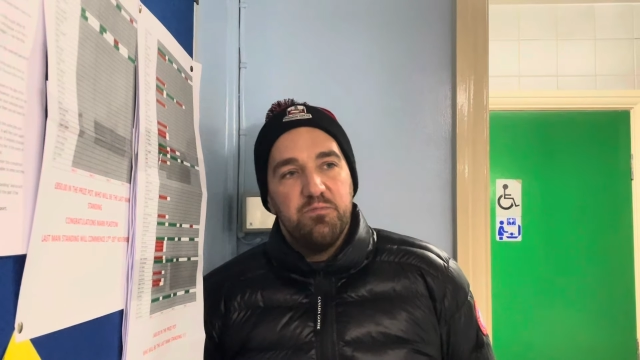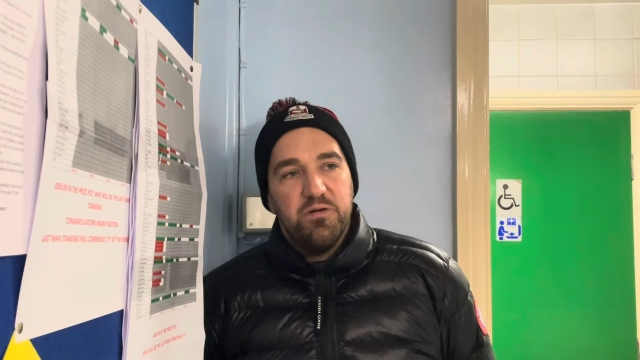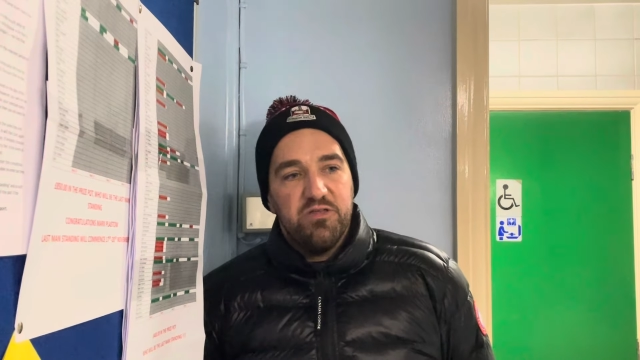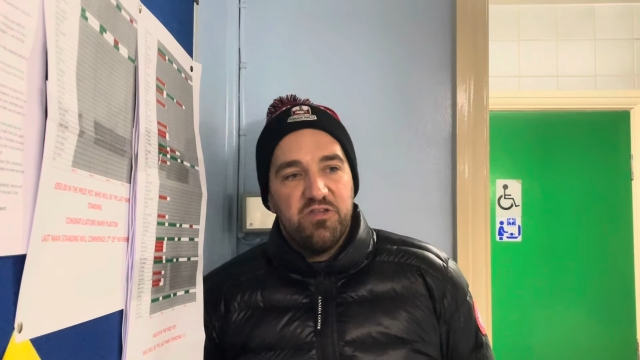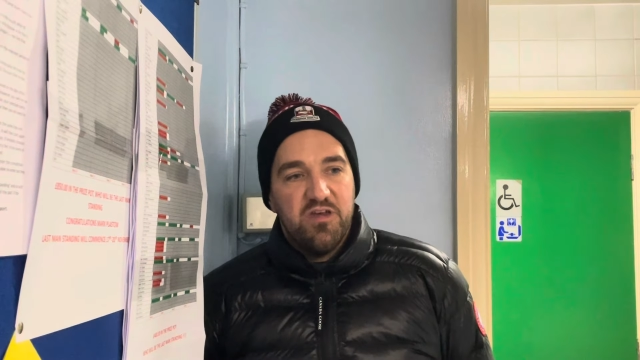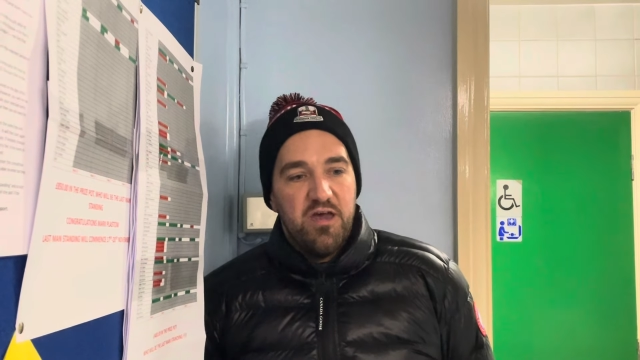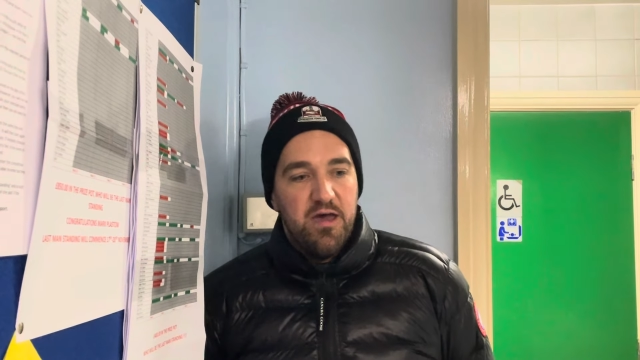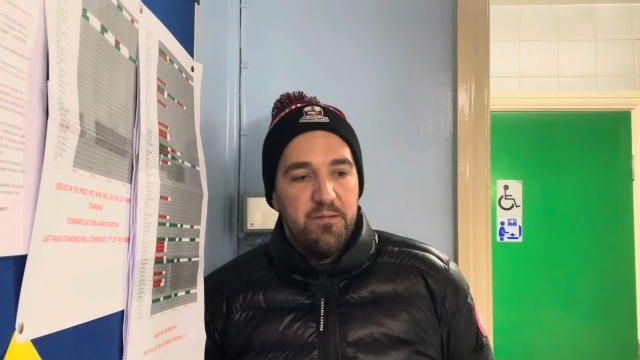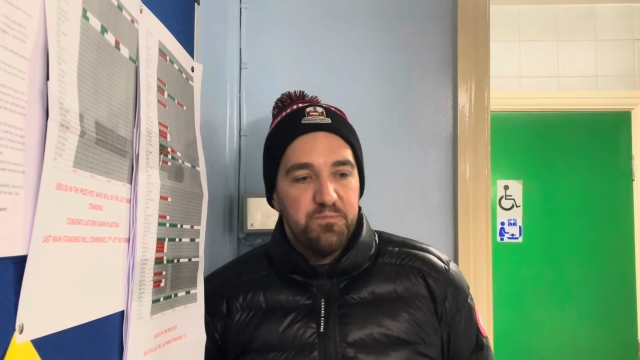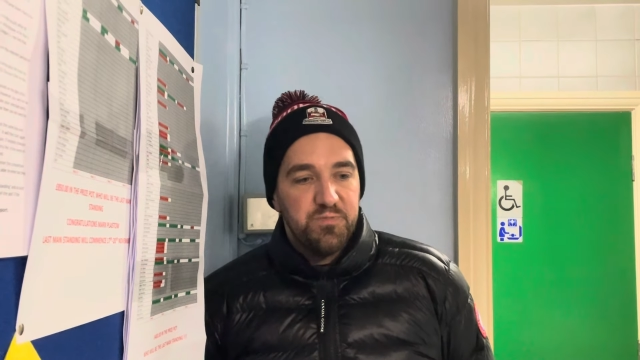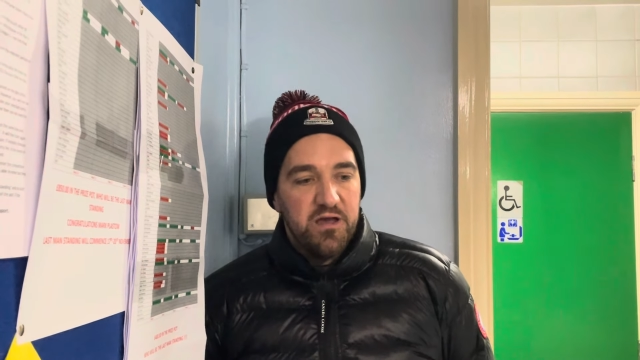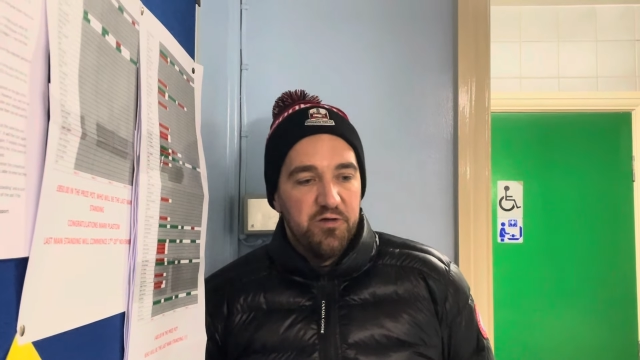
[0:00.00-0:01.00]
But
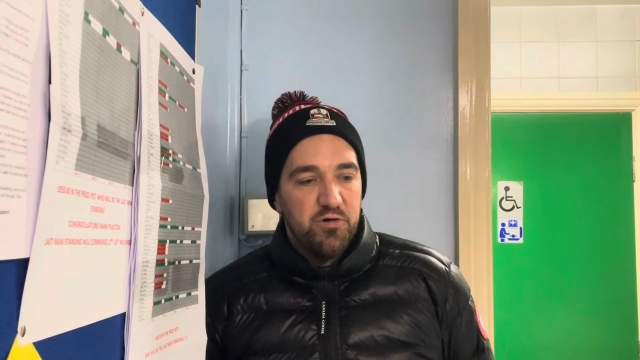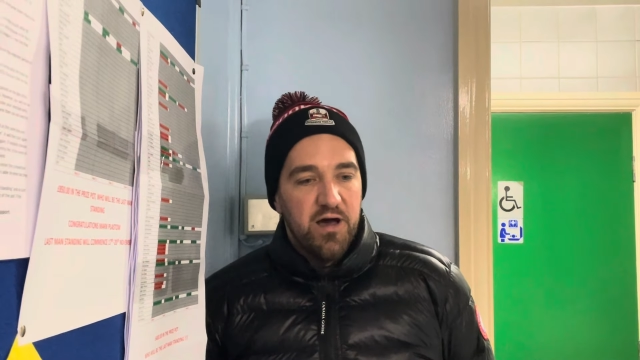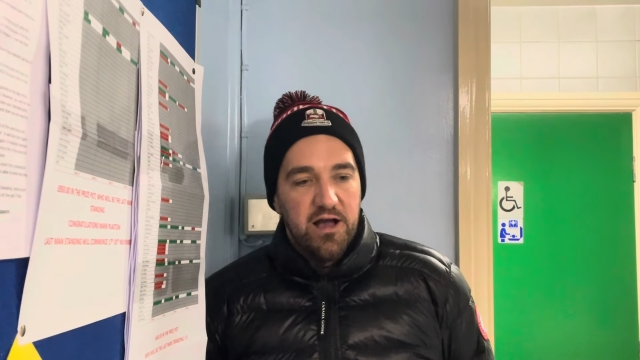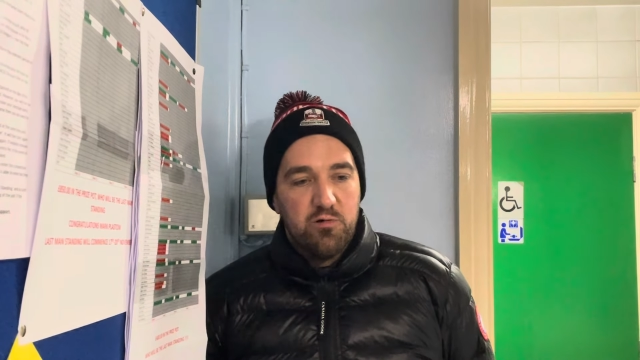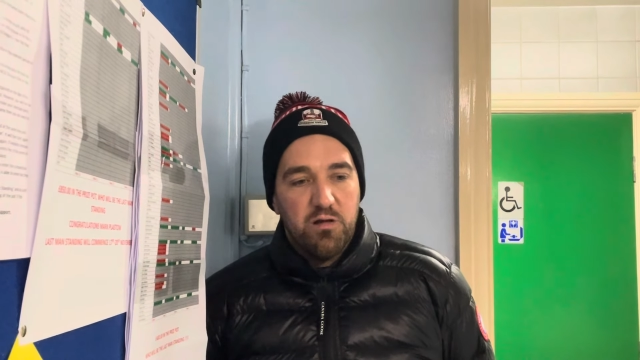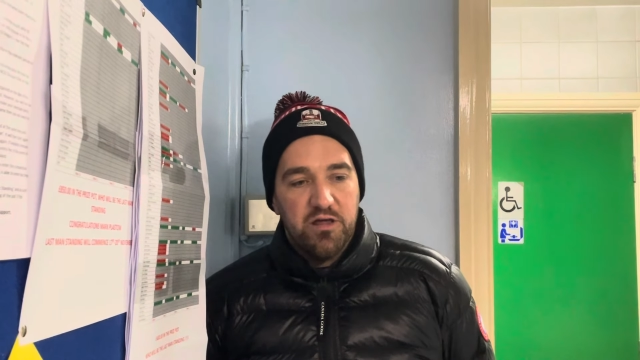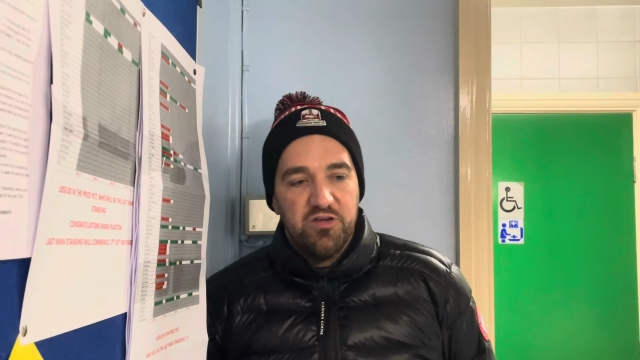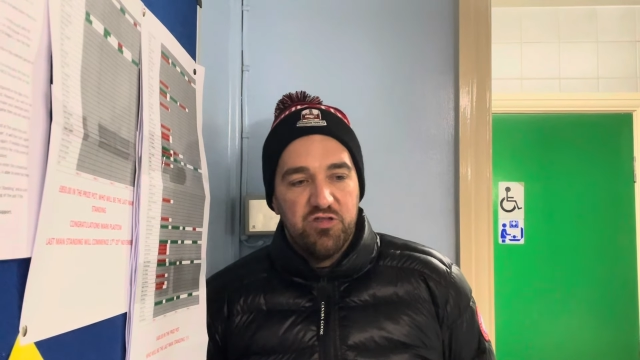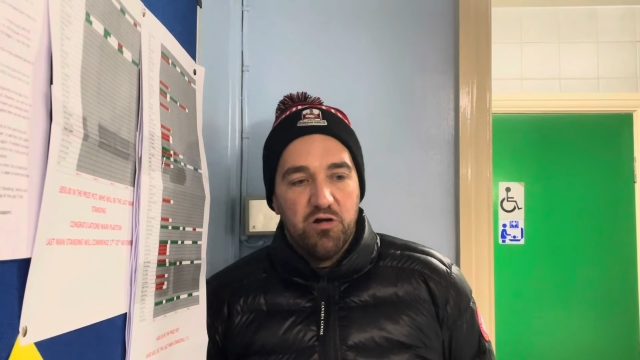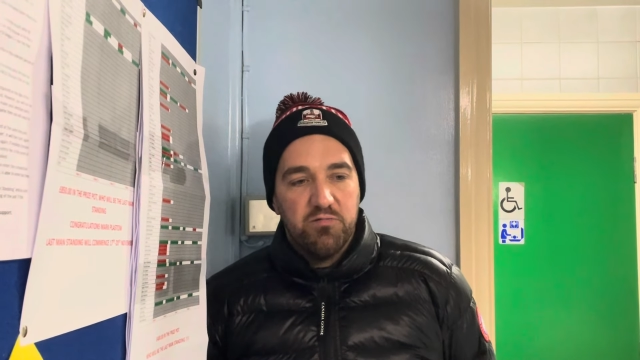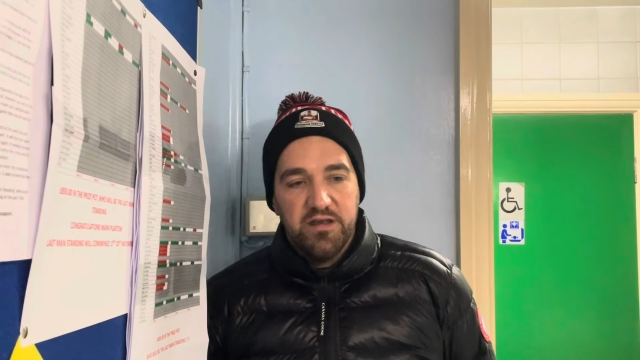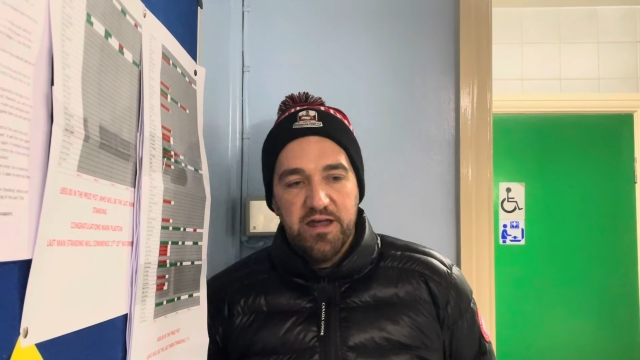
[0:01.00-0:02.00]
I thought our quality
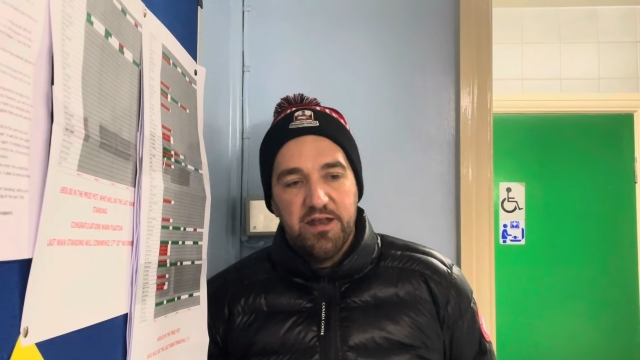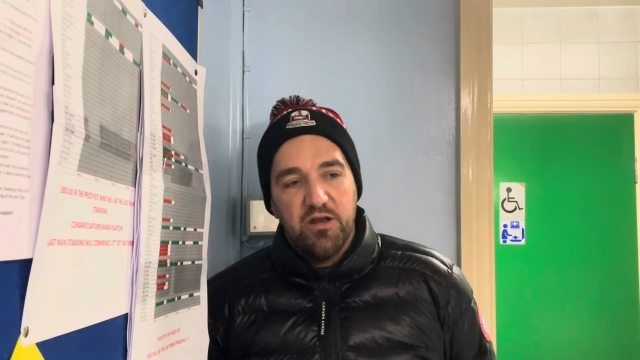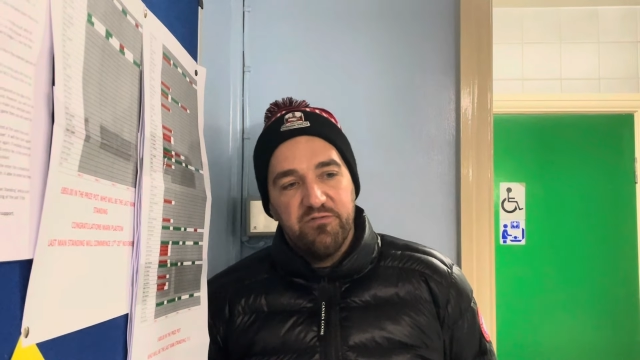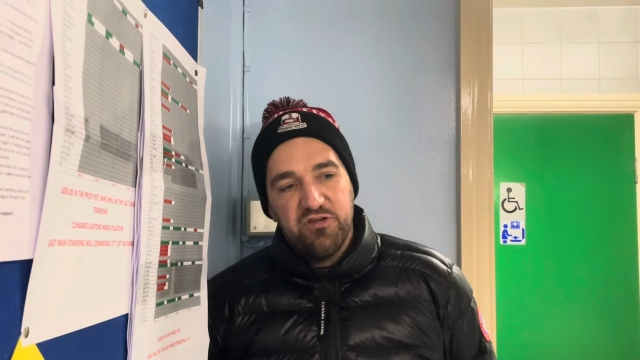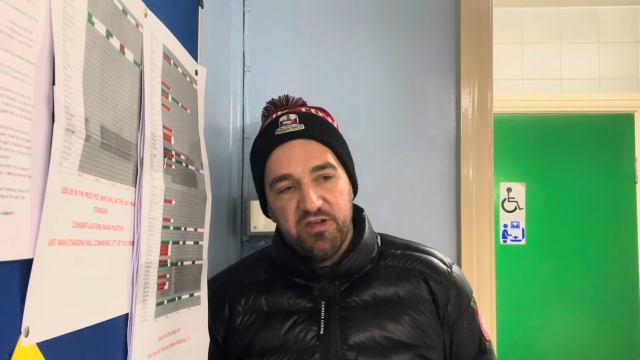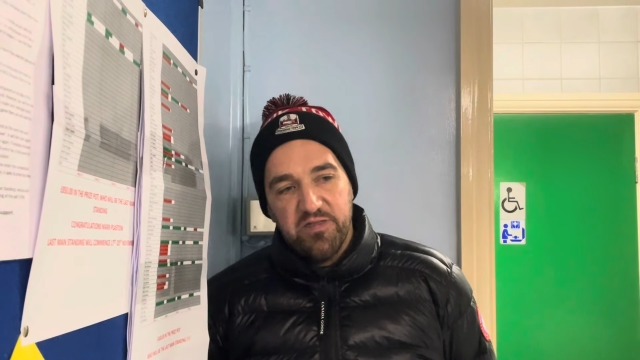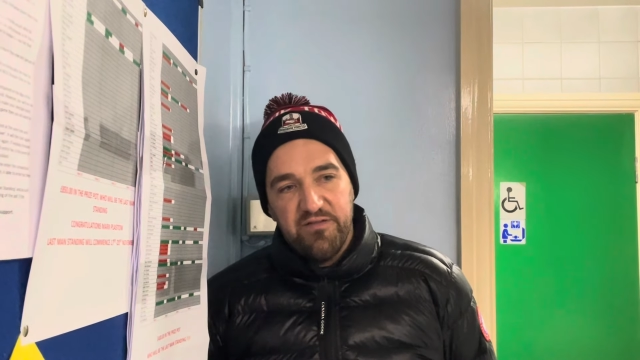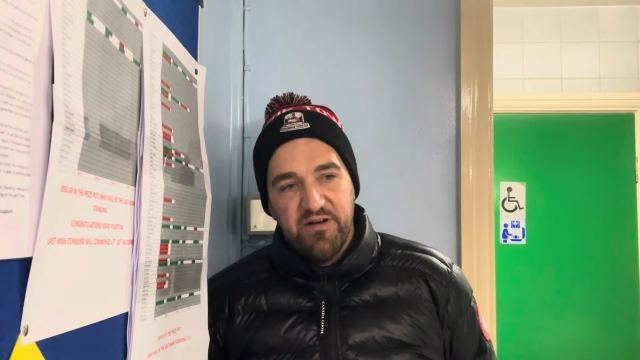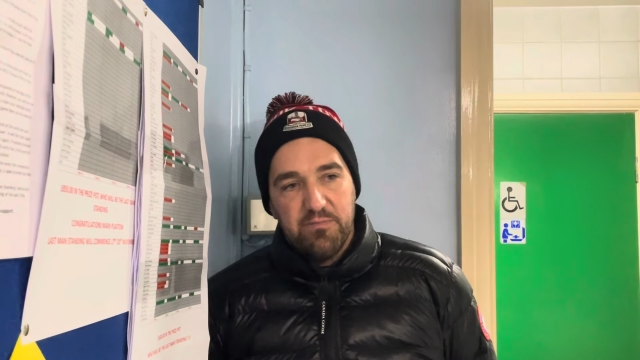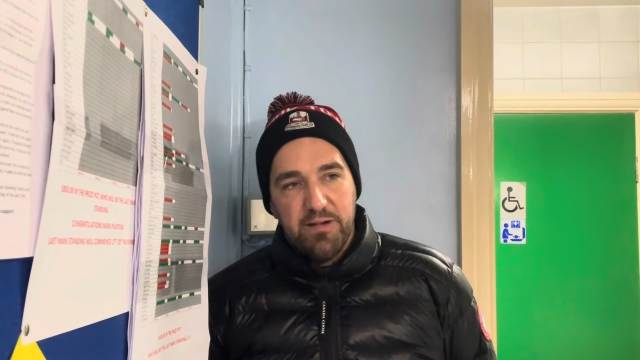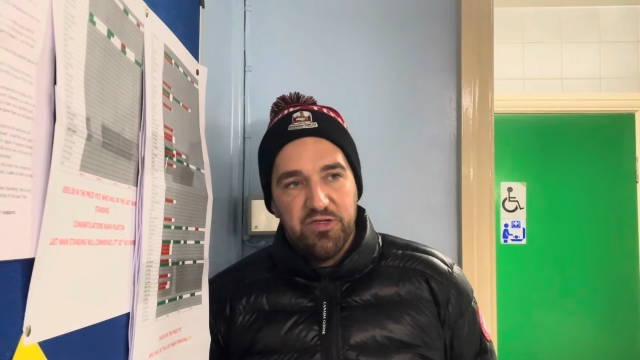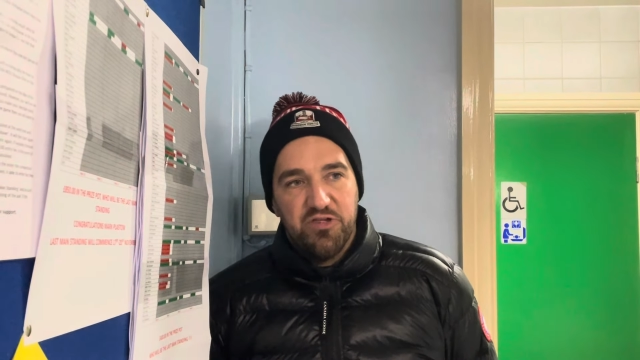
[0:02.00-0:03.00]
told in end. Obviously, they've
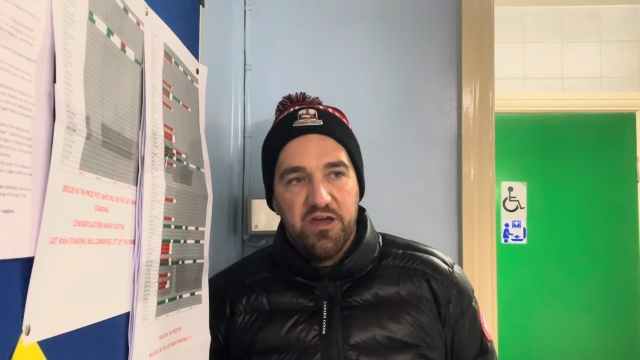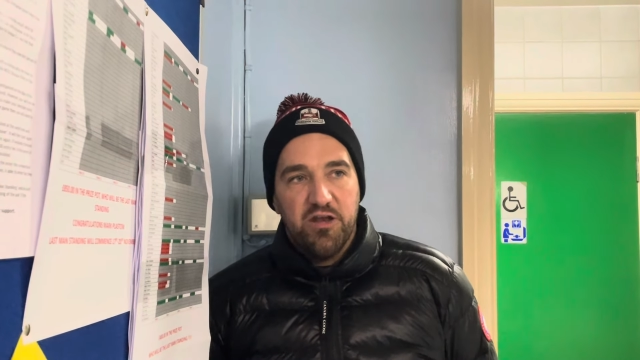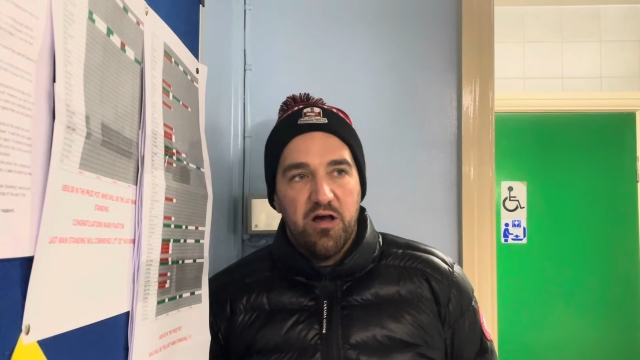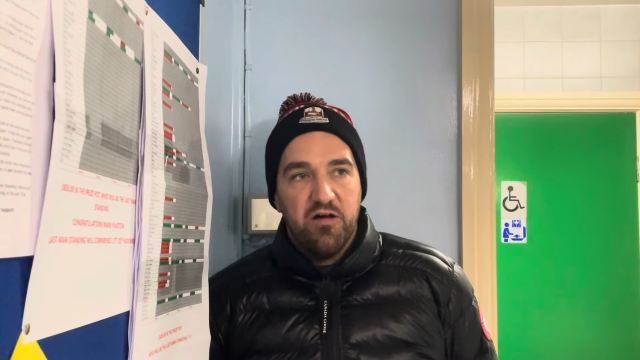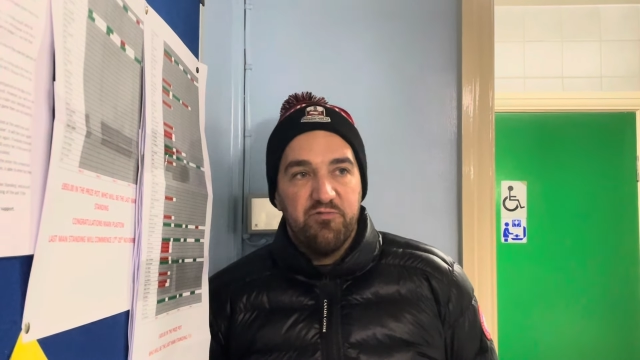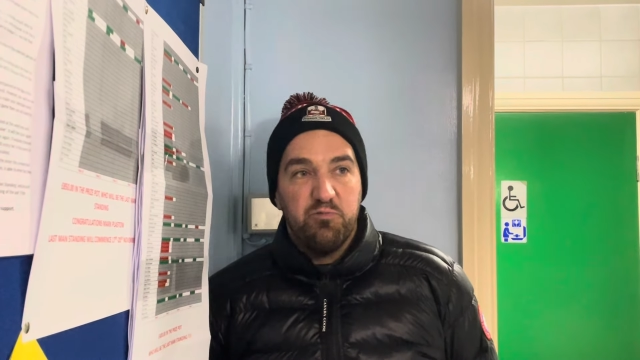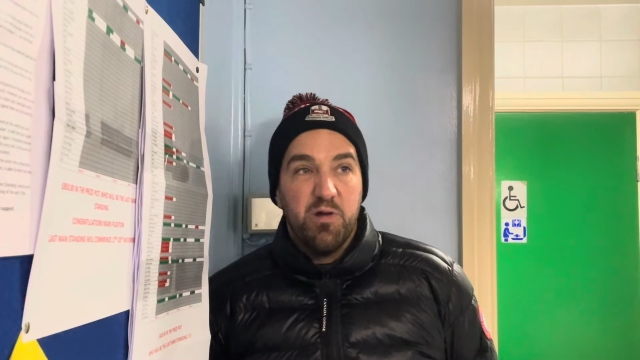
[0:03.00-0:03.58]
had a man sent off.